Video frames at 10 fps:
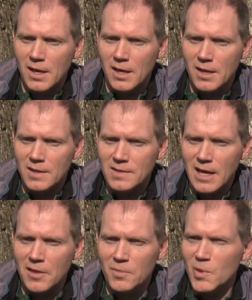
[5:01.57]
and
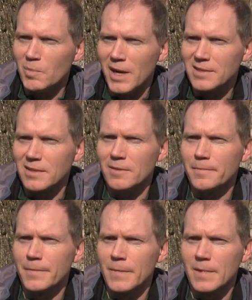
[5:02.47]
south of Mombasa,
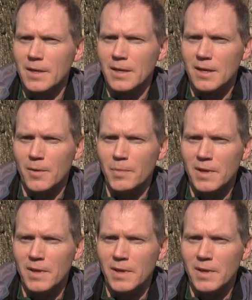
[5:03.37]
up